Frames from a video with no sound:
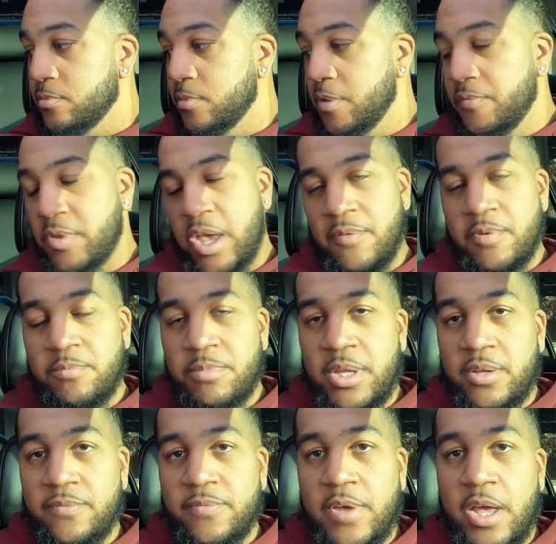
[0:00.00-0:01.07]
if you have a
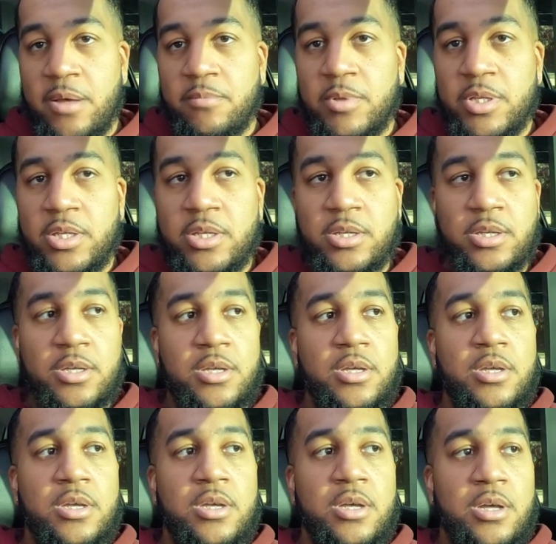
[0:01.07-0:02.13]
big family,
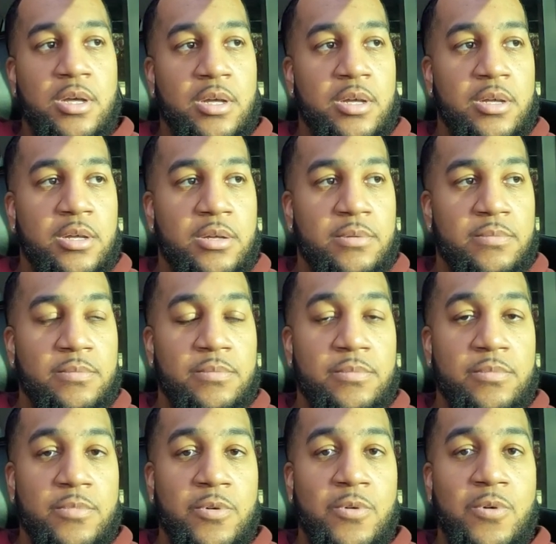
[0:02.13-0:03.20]

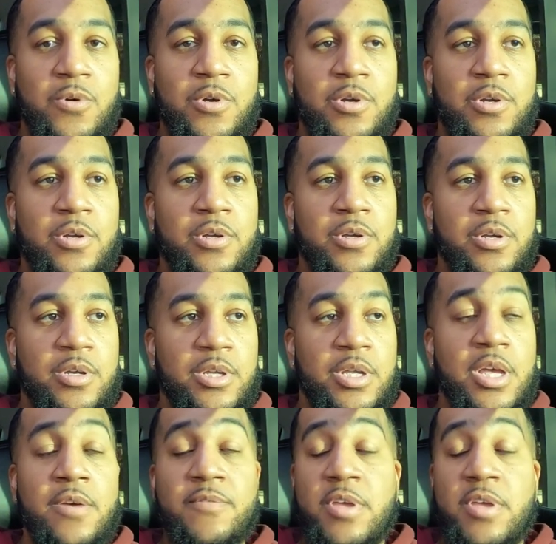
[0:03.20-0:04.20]
if